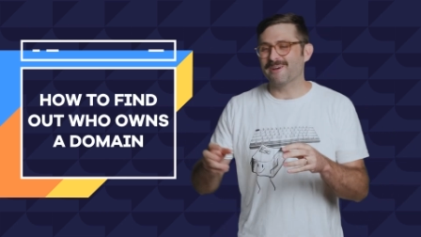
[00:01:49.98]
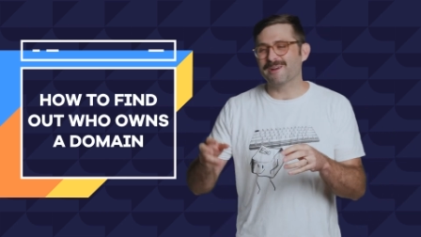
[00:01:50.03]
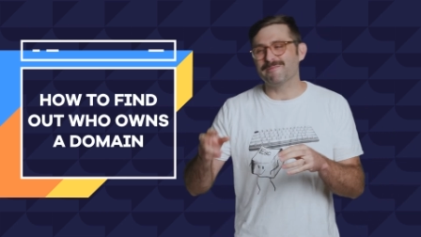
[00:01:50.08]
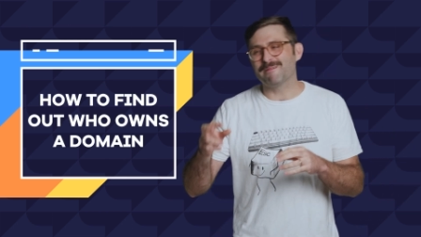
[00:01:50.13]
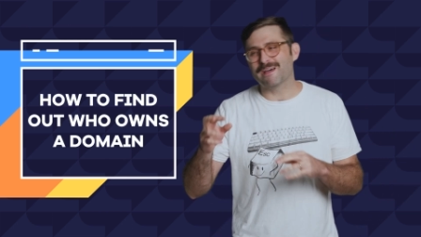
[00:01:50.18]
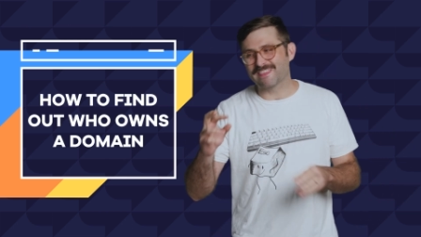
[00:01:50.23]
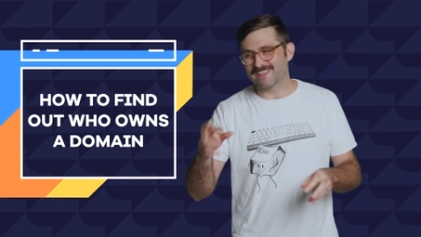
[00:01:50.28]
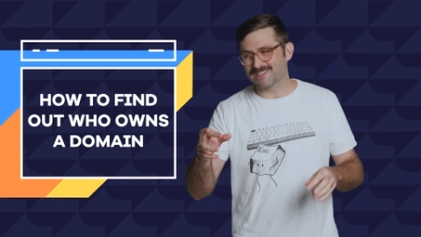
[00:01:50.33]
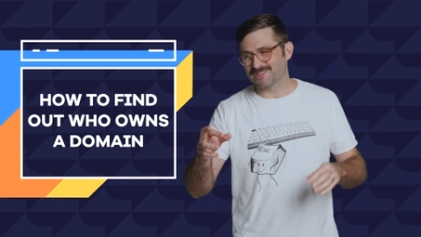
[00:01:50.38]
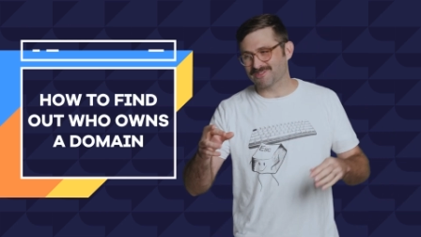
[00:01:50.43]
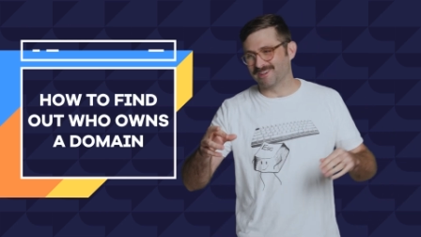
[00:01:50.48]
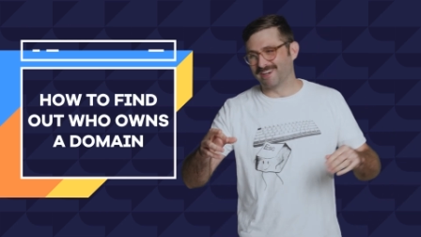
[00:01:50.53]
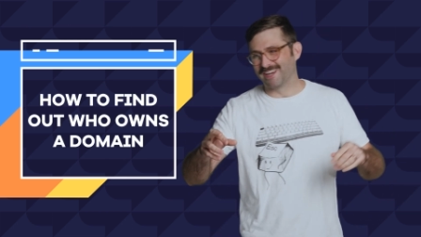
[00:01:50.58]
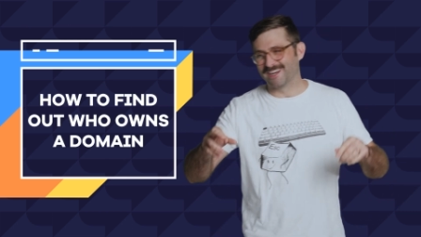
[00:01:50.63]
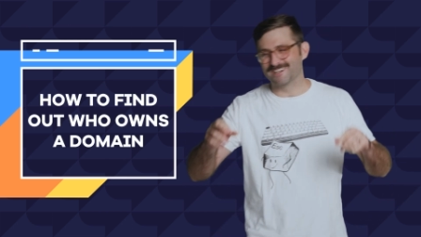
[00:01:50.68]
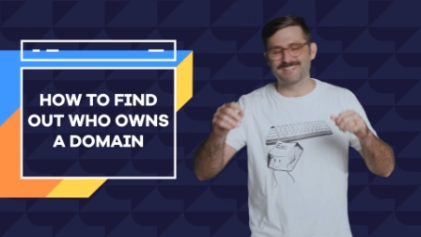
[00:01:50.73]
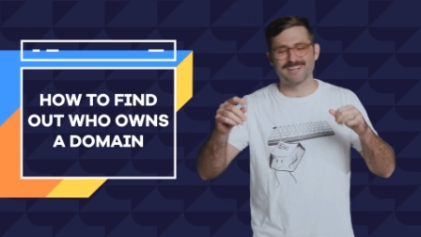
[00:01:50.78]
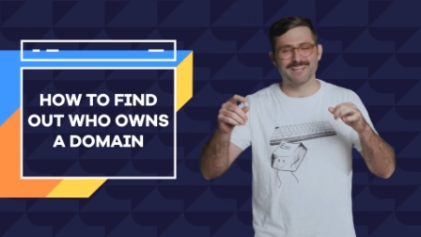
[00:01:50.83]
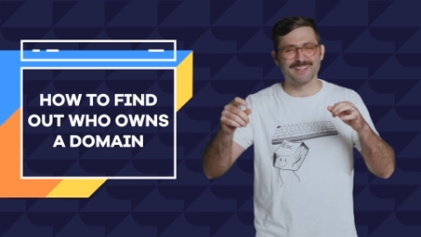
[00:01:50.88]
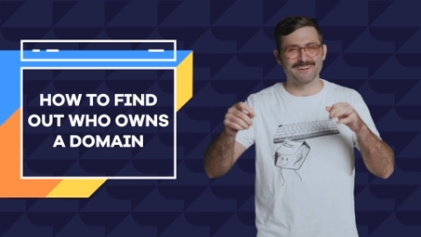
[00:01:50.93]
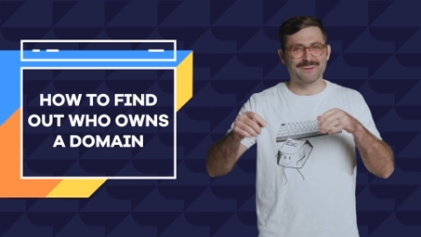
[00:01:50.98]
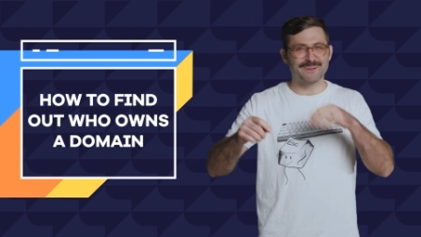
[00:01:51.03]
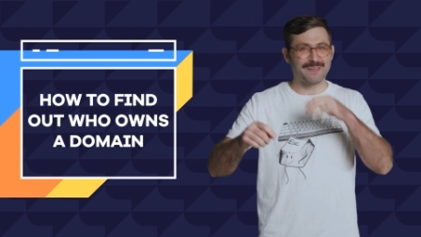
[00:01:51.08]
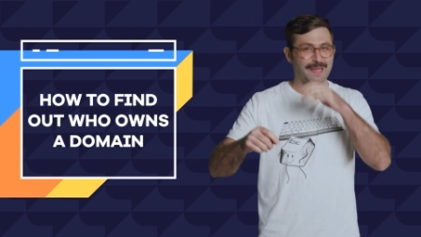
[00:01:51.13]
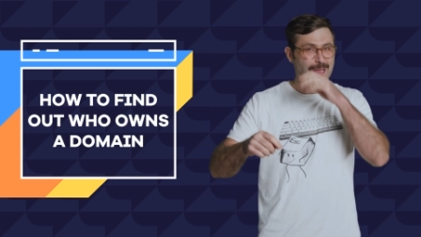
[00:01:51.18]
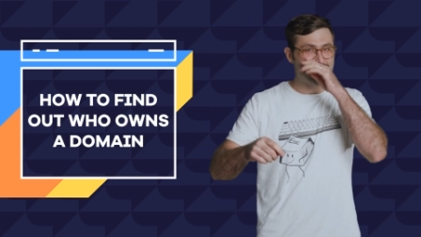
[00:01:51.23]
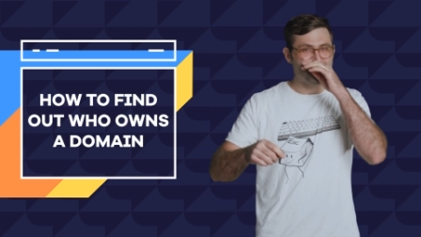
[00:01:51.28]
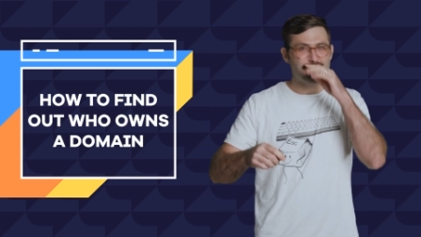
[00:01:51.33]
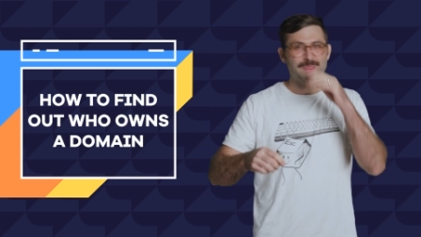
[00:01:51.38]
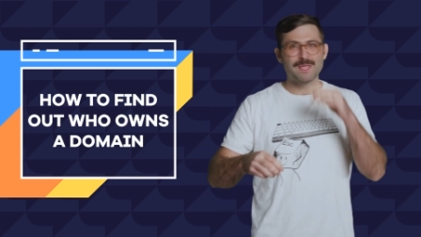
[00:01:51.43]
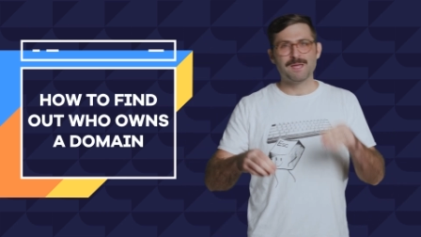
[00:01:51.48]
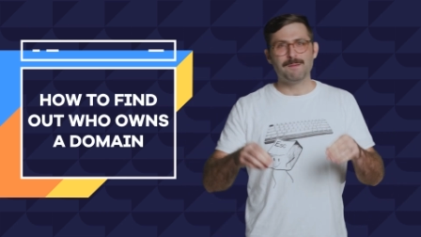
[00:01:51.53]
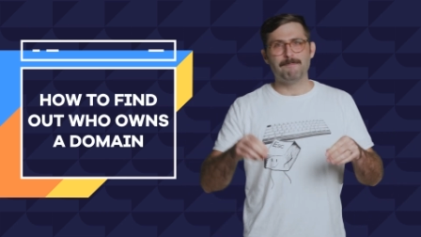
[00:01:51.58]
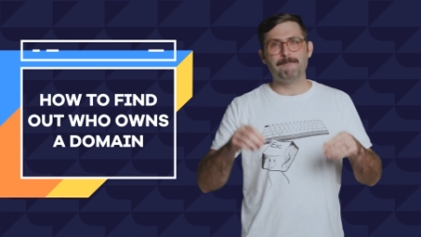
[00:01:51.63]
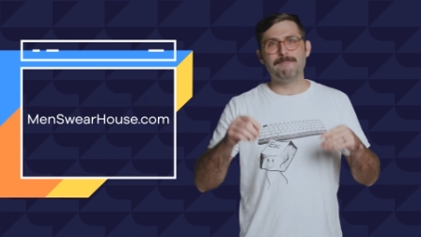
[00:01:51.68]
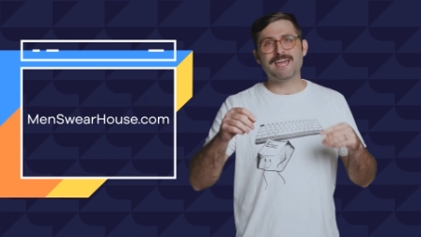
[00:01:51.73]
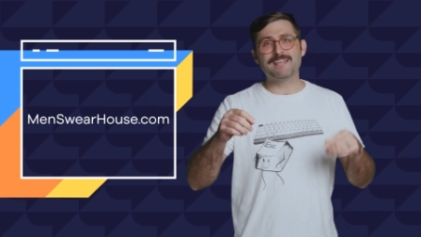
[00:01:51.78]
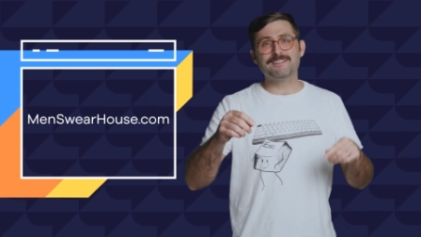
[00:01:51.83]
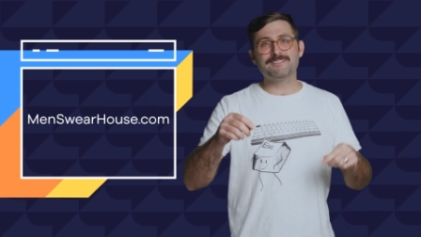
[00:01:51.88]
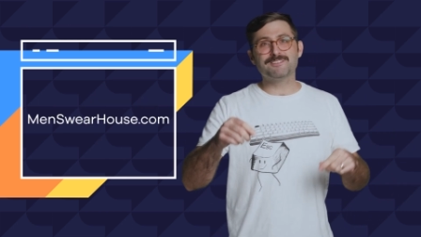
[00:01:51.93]
what about this one? Here's another one. Okay.
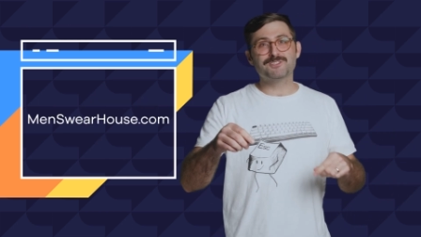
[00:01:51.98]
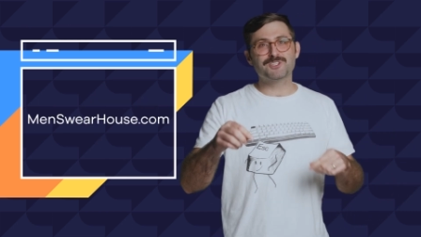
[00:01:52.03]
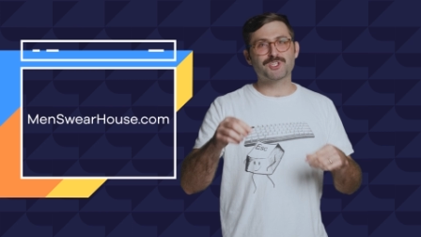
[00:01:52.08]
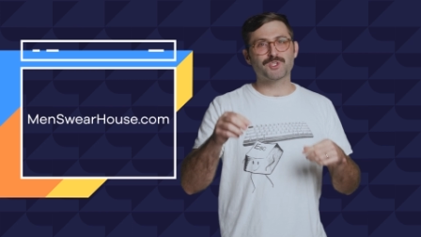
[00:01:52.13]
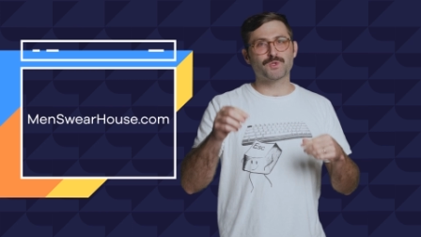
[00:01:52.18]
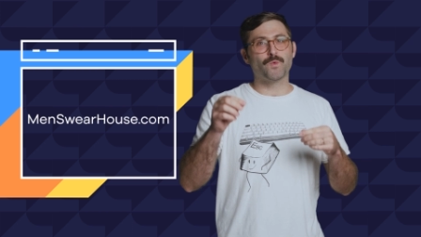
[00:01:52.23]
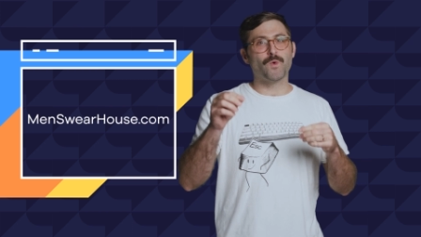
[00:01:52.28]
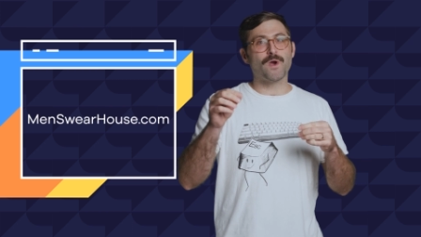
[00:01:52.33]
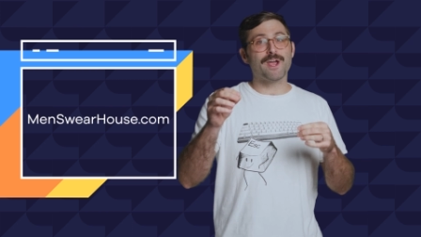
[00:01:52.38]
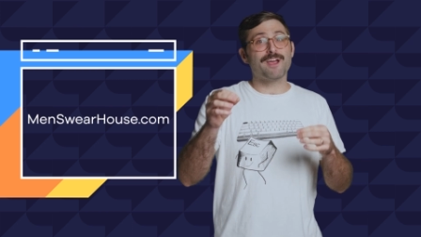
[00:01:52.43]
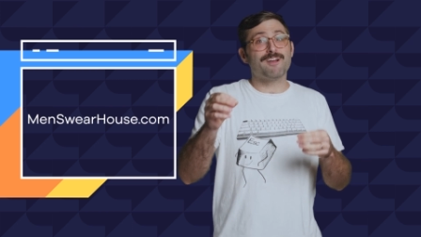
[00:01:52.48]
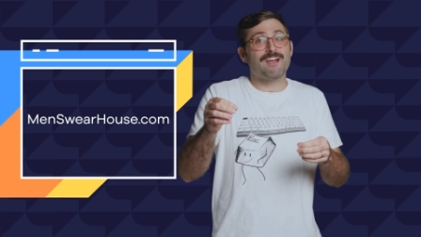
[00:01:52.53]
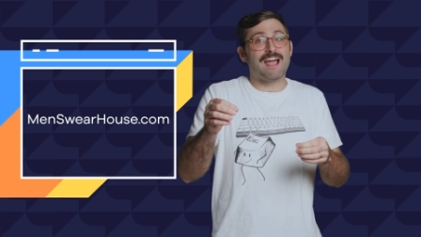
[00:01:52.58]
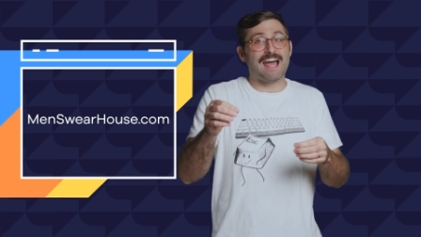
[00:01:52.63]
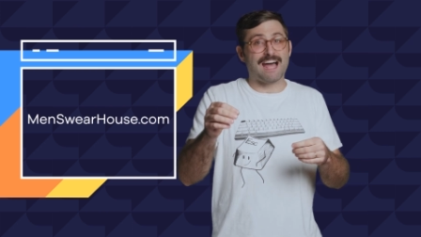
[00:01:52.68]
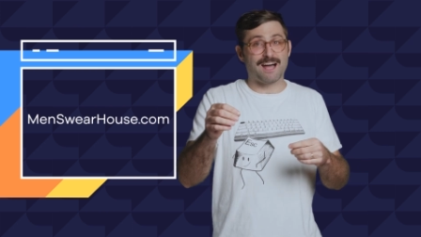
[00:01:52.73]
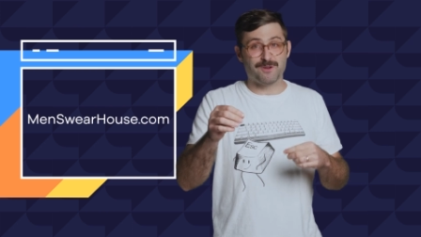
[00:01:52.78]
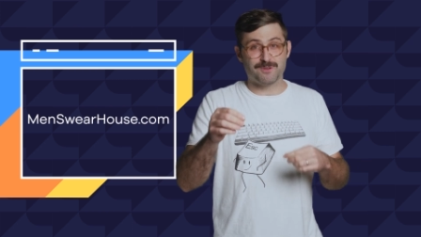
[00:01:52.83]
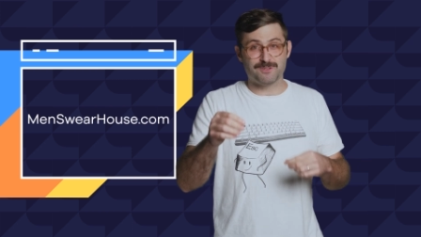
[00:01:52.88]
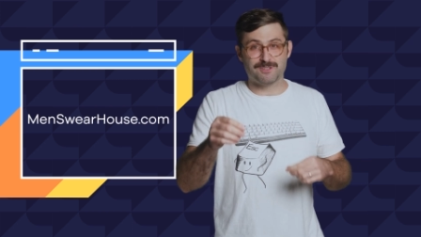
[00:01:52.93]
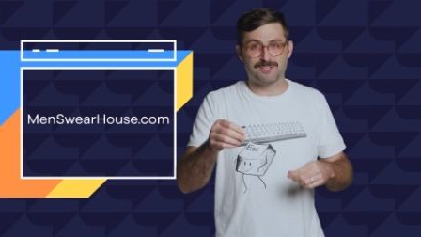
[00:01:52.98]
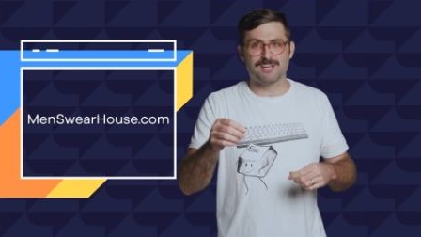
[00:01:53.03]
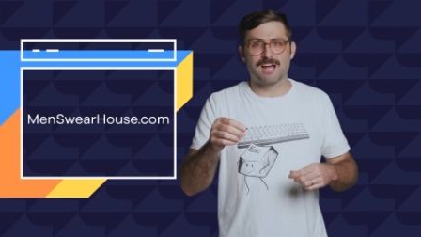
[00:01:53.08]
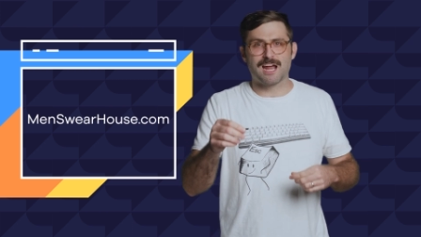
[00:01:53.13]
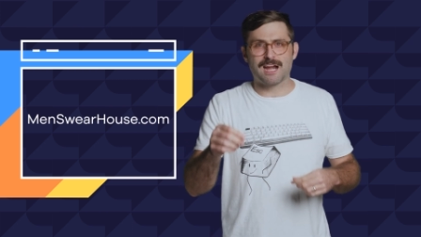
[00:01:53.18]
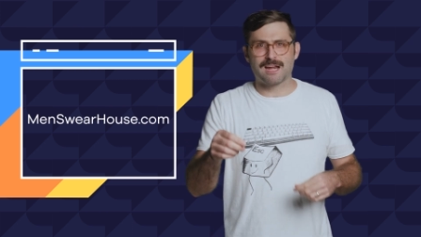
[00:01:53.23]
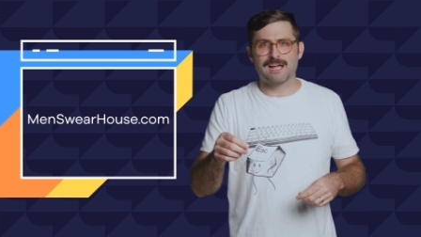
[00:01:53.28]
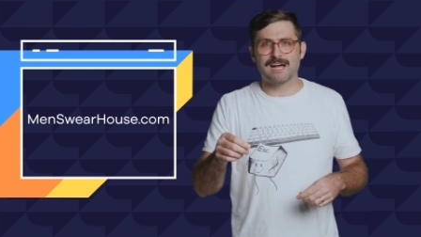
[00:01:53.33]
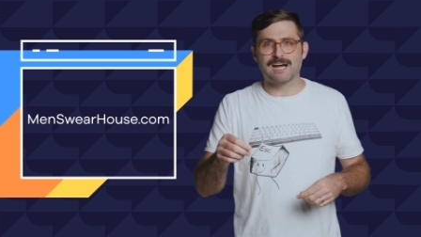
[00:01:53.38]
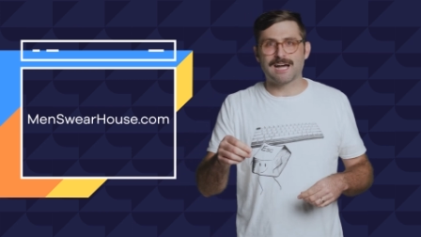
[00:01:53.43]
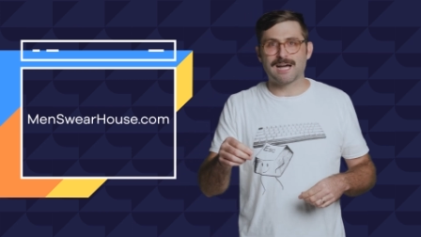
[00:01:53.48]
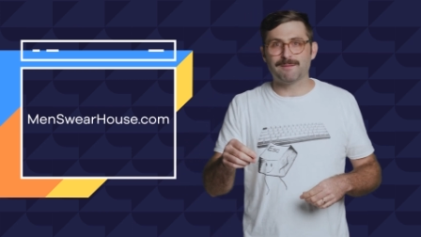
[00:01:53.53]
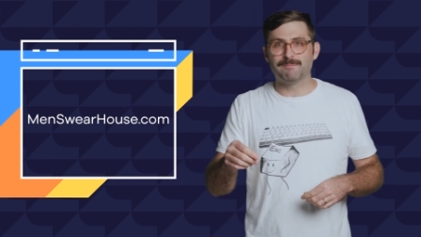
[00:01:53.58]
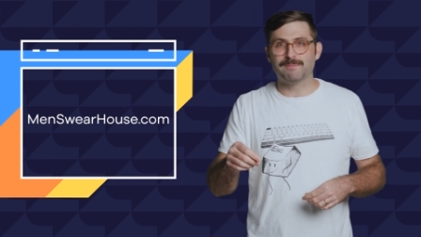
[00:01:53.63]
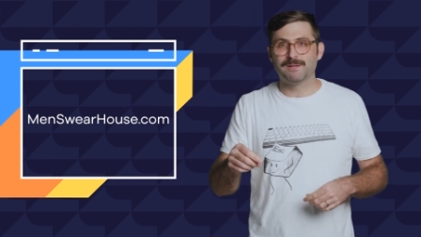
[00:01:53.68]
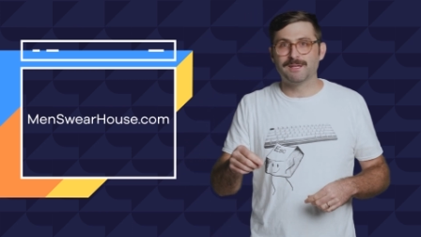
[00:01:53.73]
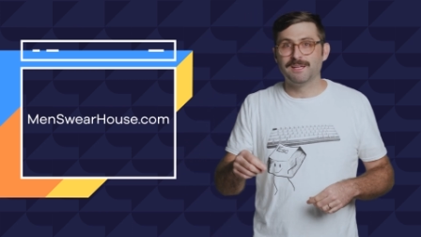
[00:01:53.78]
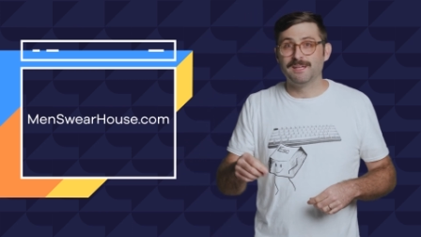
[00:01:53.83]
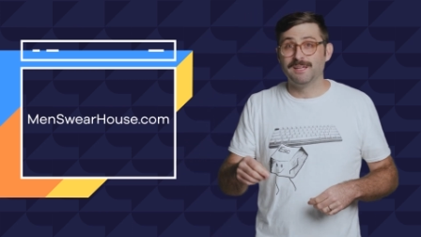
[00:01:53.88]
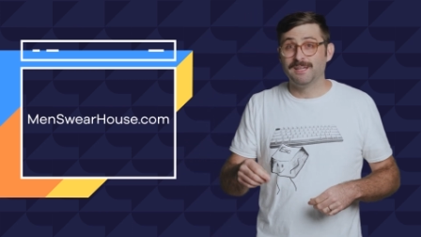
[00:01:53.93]

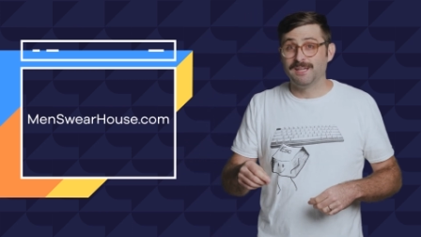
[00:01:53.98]
Menswearhouse.com,